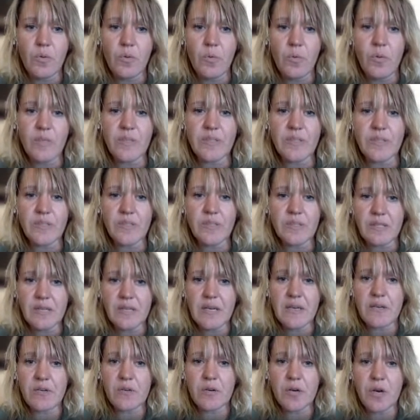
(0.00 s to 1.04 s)
what does a
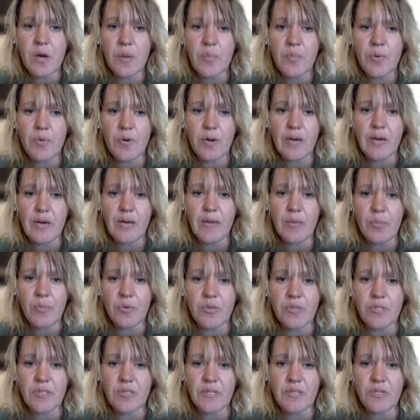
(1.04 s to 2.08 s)
standard operating
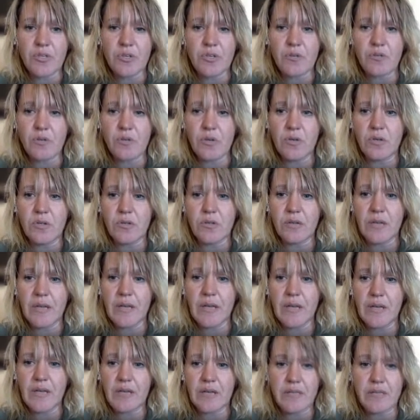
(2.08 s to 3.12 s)
procedure look
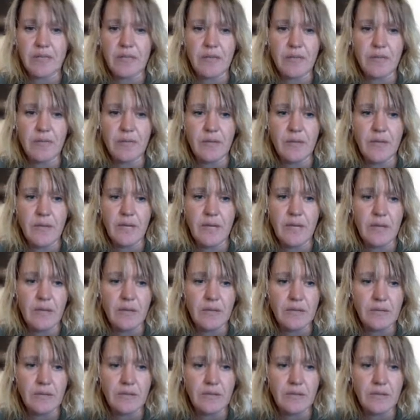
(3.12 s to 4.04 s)
like, Stephanie?